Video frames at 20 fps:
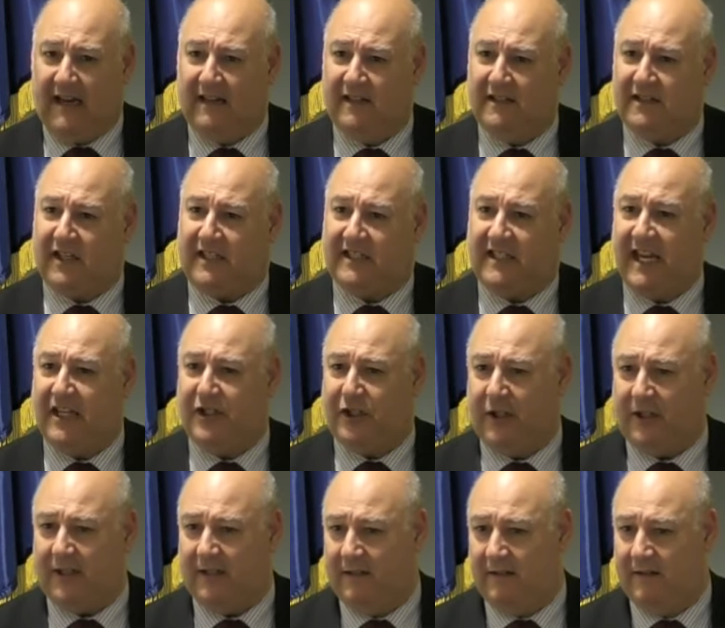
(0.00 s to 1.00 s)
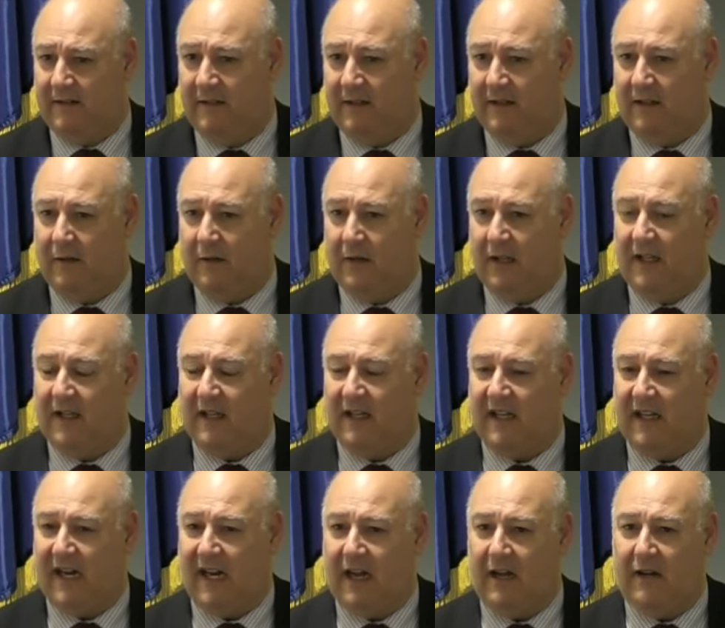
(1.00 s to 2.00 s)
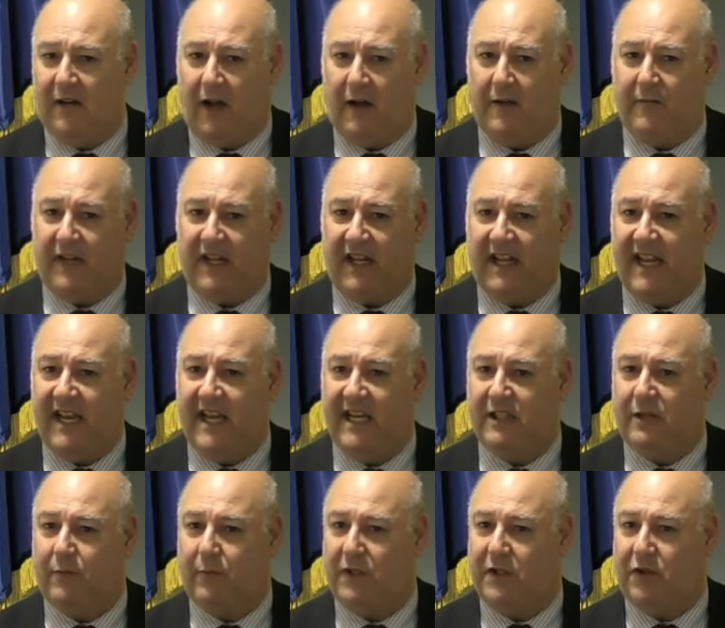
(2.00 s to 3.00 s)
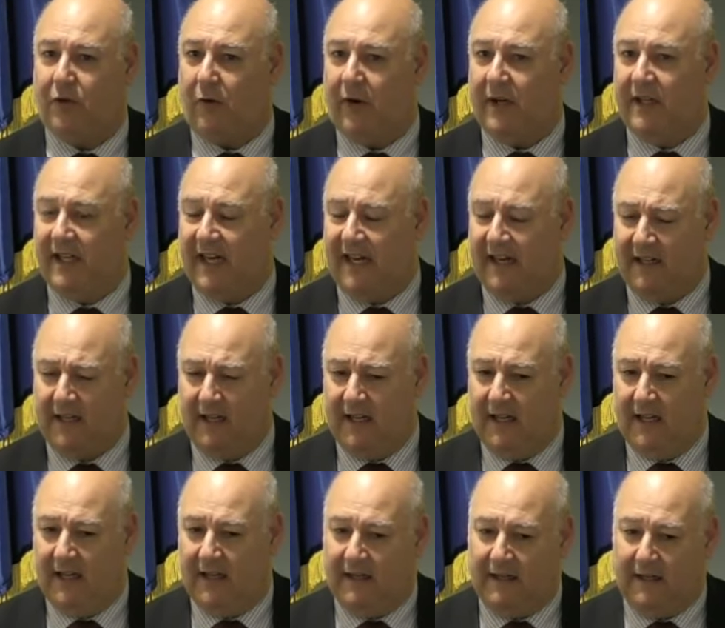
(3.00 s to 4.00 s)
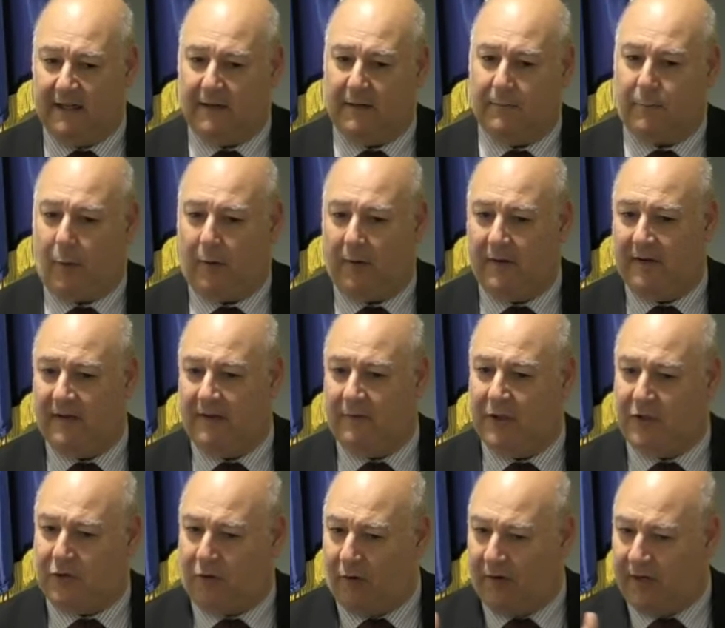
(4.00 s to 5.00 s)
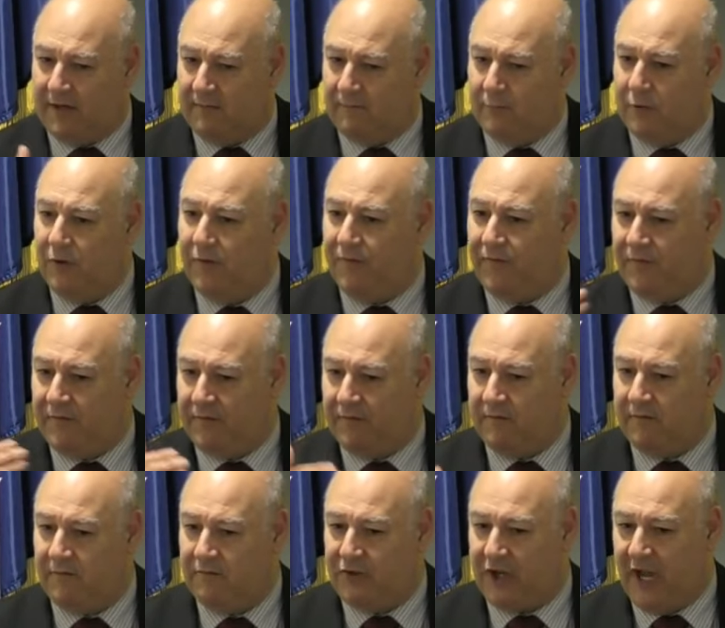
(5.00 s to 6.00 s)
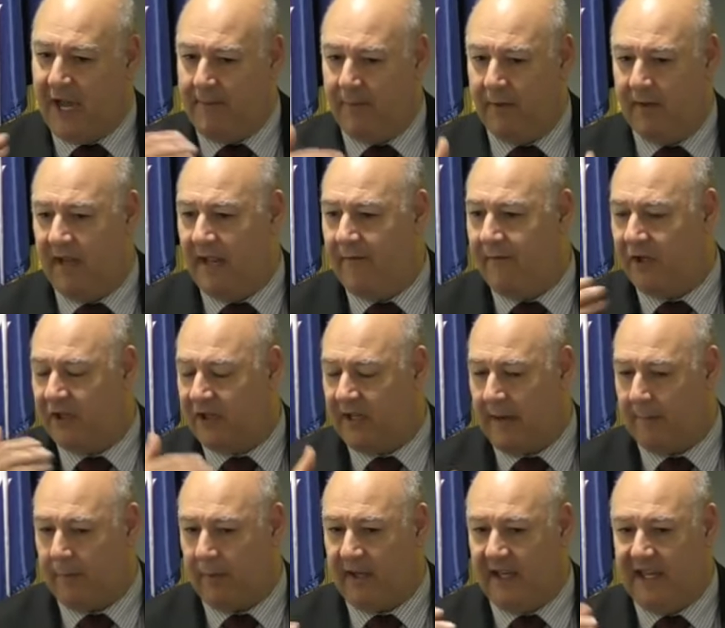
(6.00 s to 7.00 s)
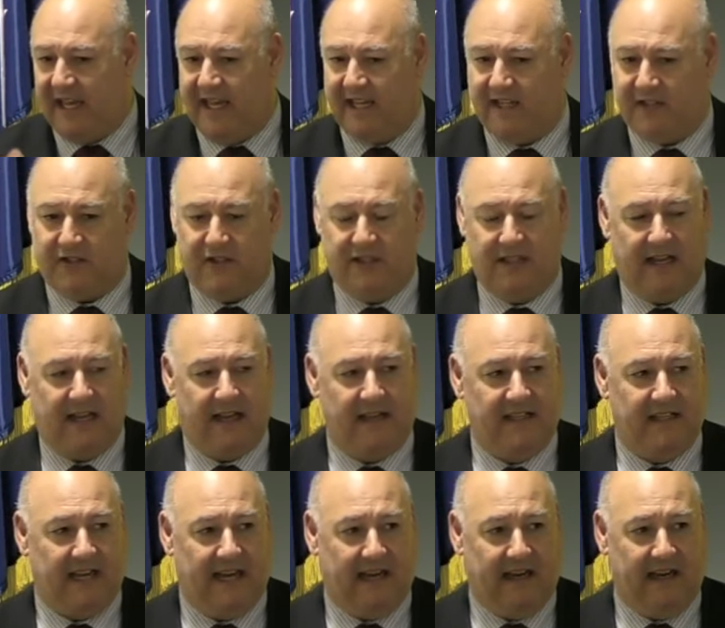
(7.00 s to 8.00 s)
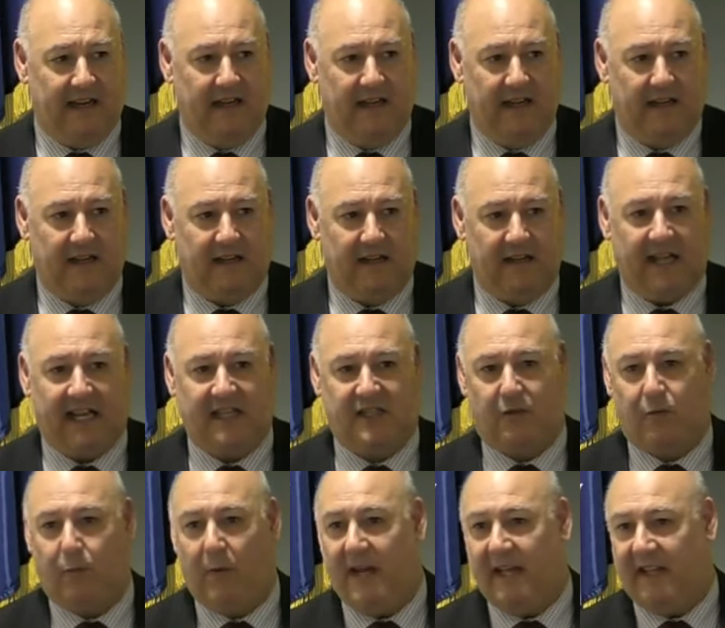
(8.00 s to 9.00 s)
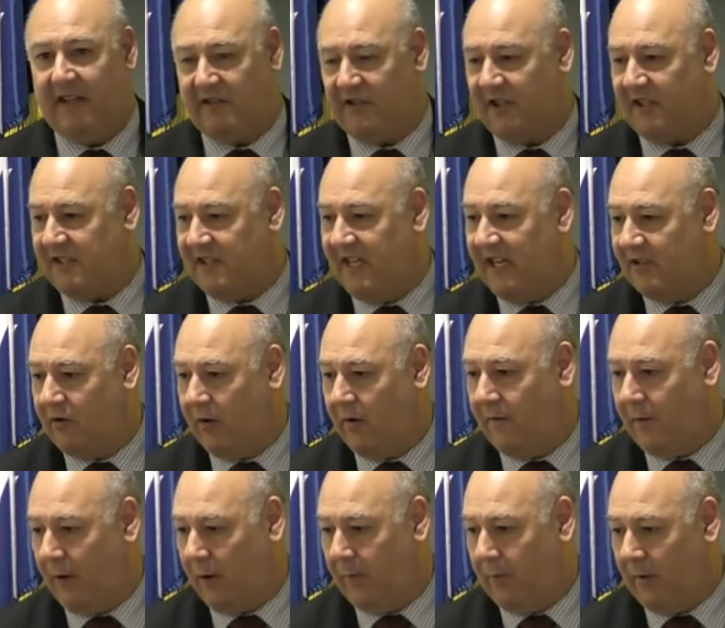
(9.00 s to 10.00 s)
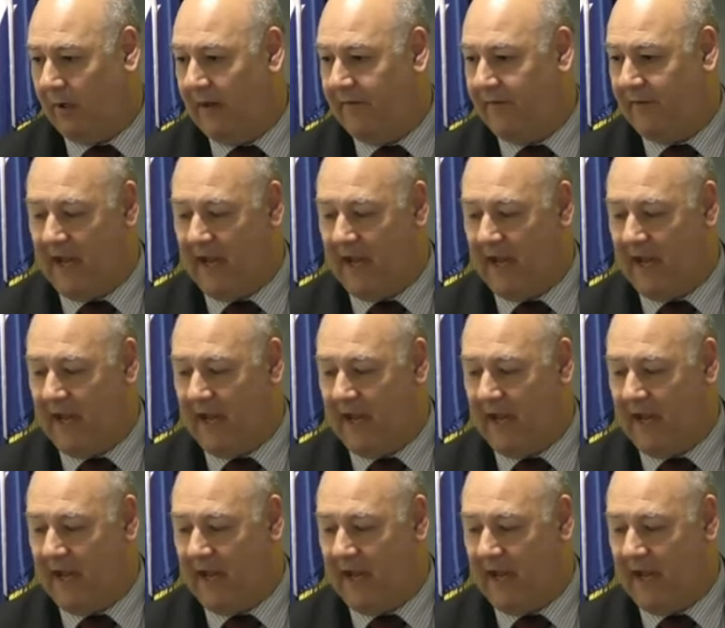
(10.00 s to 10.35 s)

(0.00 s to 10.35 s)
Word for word: succession. You know, over the years we try and move chairman every couple of years, and that's where the success I believe